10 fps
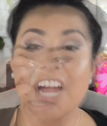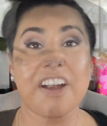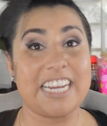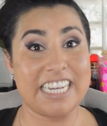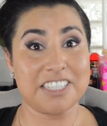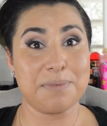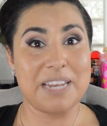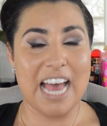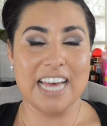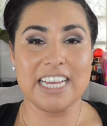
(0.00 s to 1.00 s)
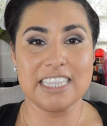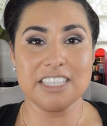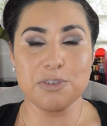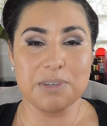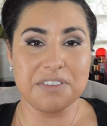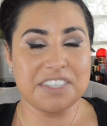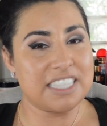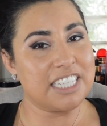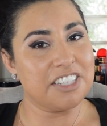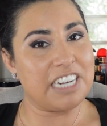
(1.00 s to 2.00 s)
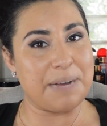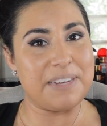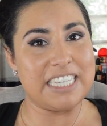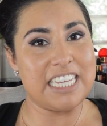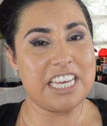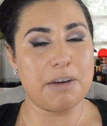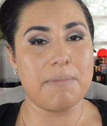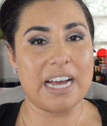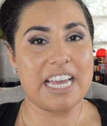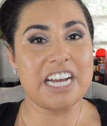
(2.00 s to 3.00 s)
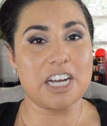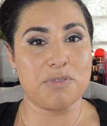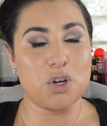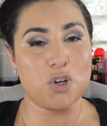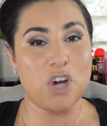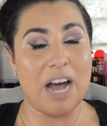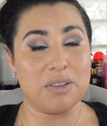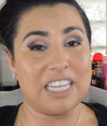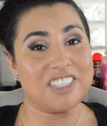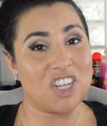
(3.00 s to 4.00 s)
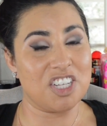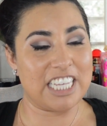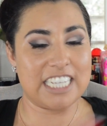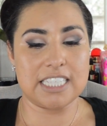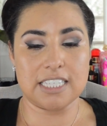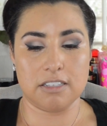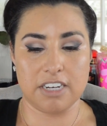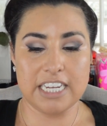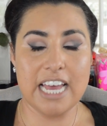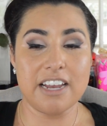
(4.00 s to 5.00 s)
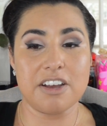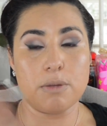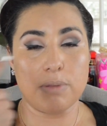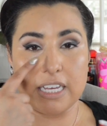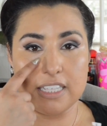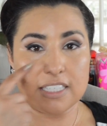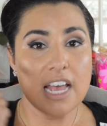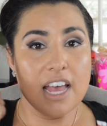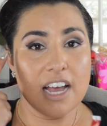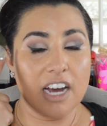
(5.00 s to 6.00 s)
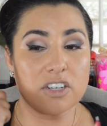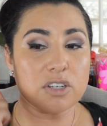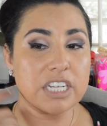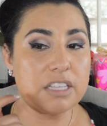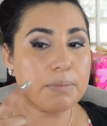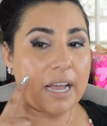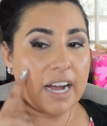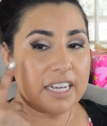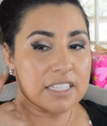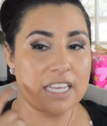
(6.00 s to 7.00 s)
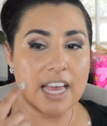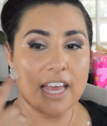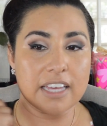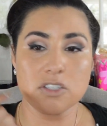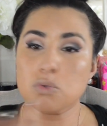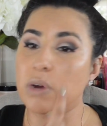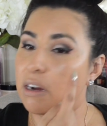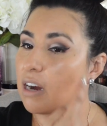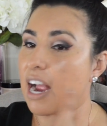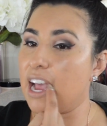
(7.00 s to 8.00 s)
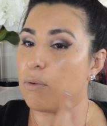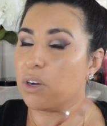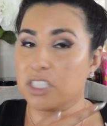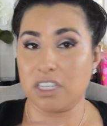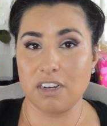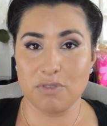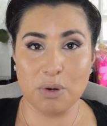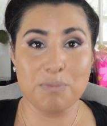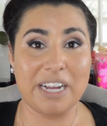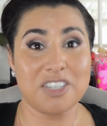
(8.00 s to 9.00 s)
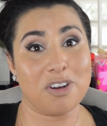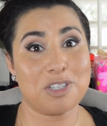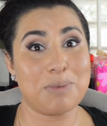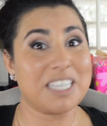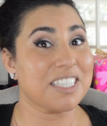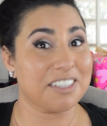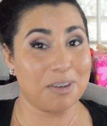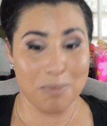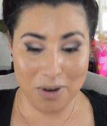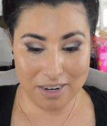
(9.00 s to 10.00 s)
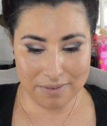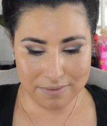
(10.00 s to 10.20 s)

All right, next I'm gonna add a little bit of concealer. I'm gonna take my CoverGirl Outlast All Day Concealer again and apply this underneath my eyes and where I want to cover my dark spots a little more.